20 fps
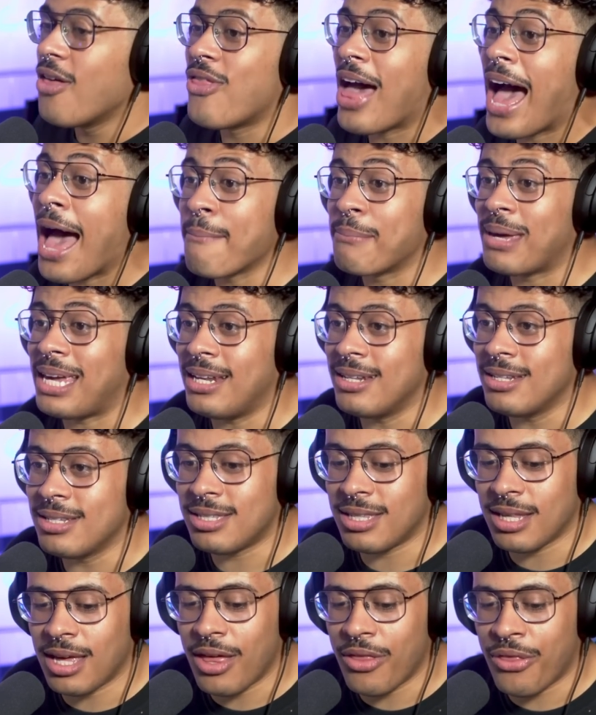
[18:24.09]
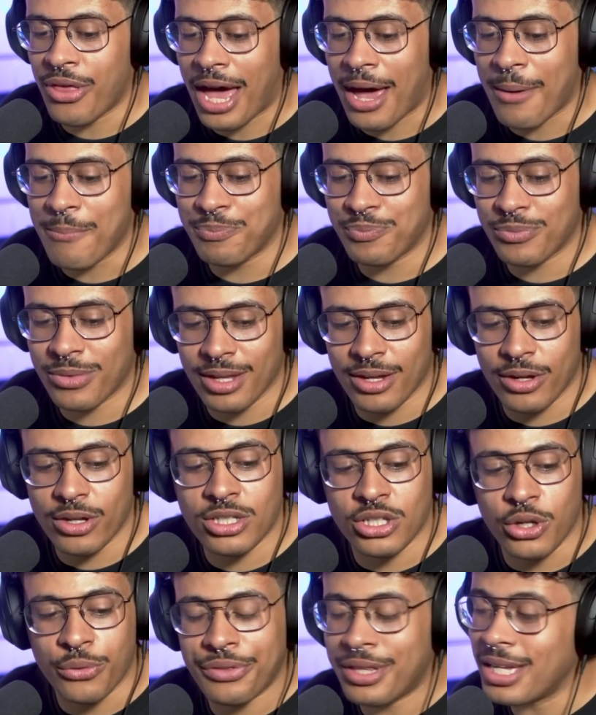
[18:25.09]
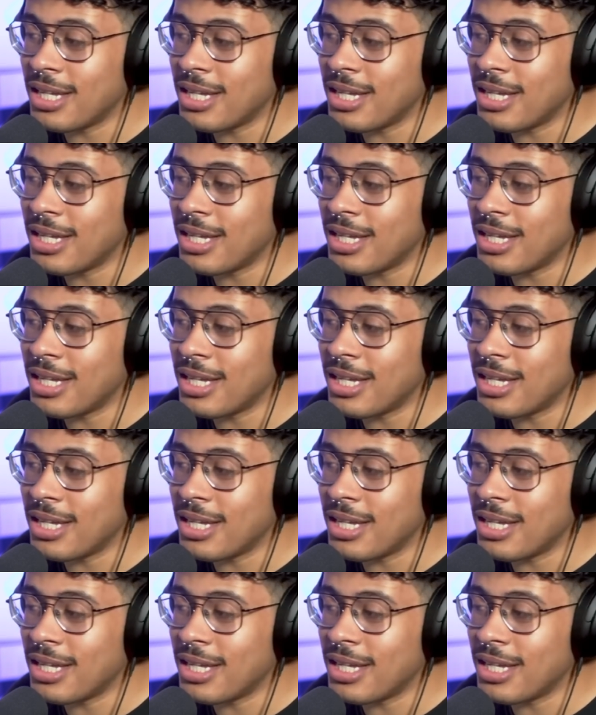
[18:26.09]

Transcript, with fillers: that means that. So